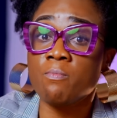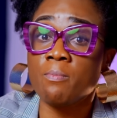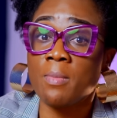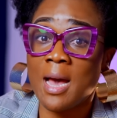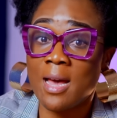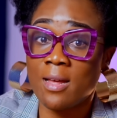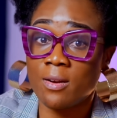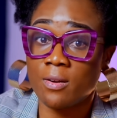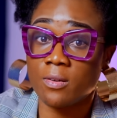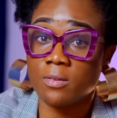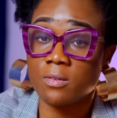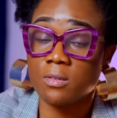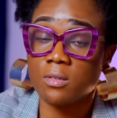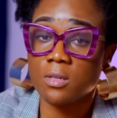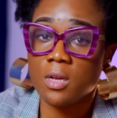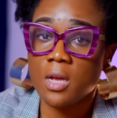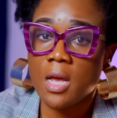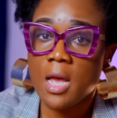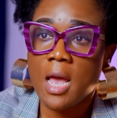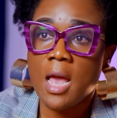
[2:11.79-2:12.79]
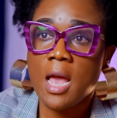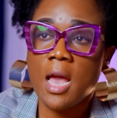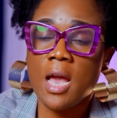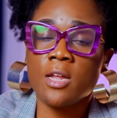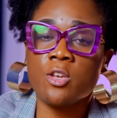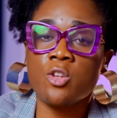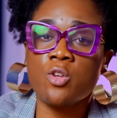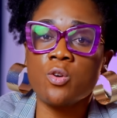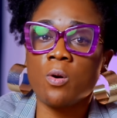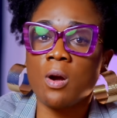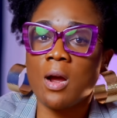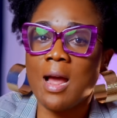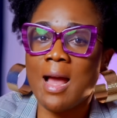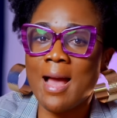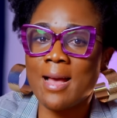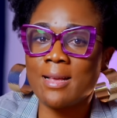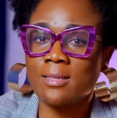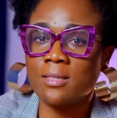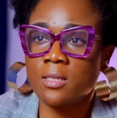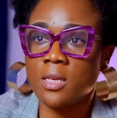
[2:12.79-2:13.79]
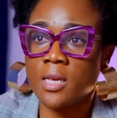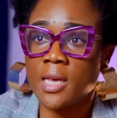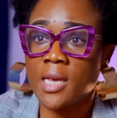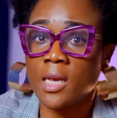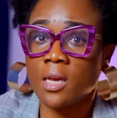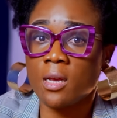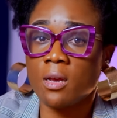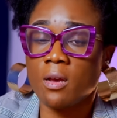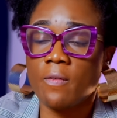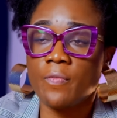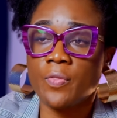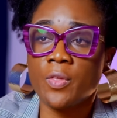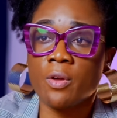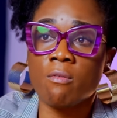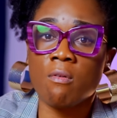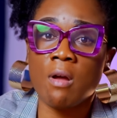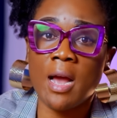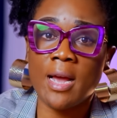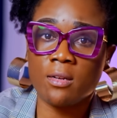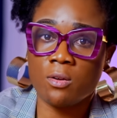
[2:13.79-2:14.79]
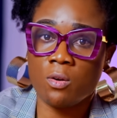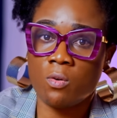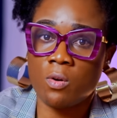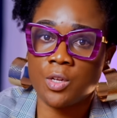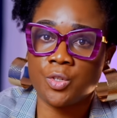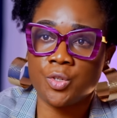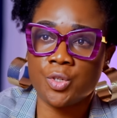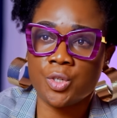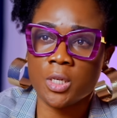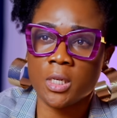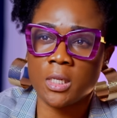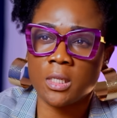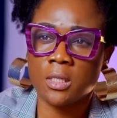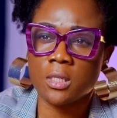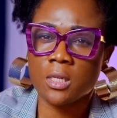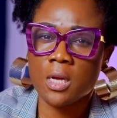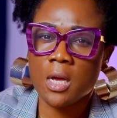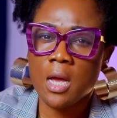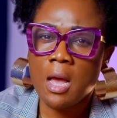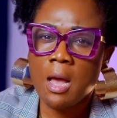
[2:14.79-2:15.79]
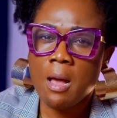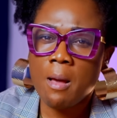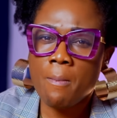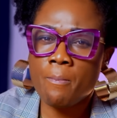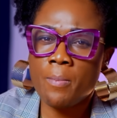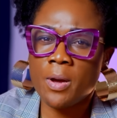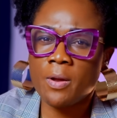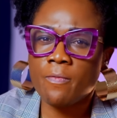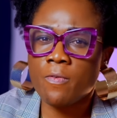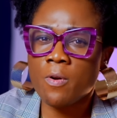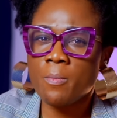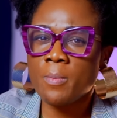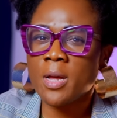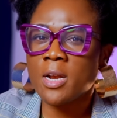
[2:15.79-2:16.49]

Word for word: matters, and you are asking the right questions, but from